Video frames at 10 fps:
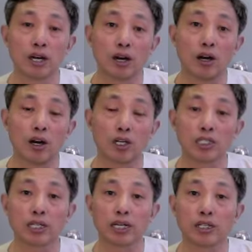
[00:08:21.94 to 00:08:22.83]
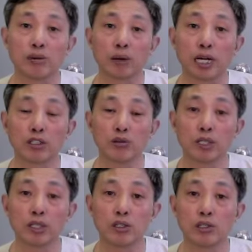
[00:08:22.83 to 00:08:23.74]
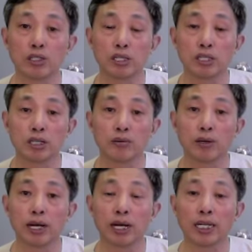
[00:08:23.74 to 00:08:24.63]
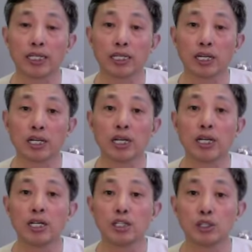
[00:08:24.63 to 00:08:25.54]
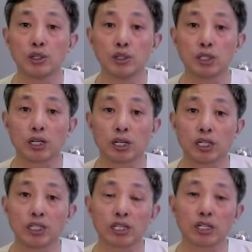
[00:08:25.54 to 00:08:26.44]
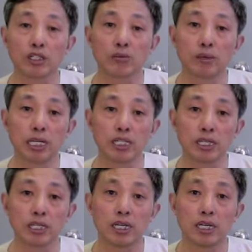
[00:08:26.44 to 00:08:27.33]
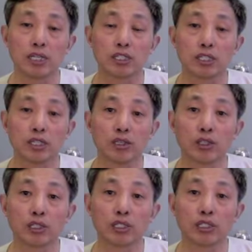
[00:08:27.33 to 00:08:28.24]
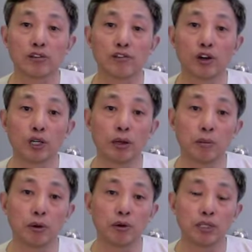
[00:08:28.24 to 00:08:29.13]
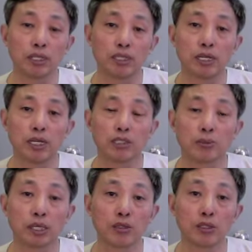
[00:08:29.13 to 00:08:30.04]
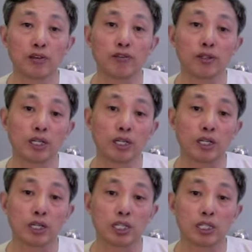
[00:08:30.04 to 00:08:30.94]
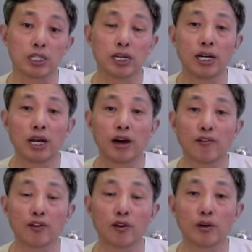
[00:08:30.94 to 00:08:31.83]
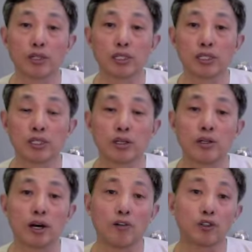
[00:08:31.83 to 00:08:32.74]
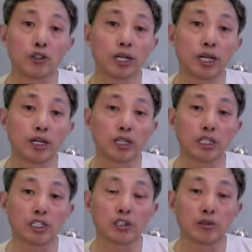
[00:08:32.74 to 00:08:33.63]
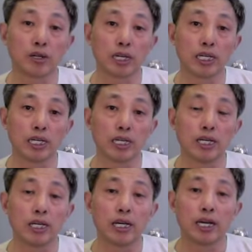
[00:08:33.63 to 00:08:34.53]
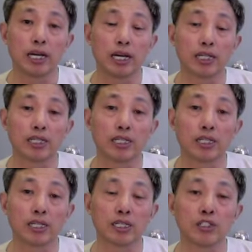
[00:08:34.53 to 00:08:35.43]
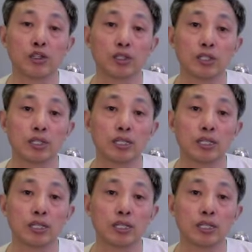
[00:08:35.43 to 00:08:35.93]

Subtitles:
arts and match with the system, and use arts as medicine. So it's very important, especially for the artist. Of course, so after the artist create it, and use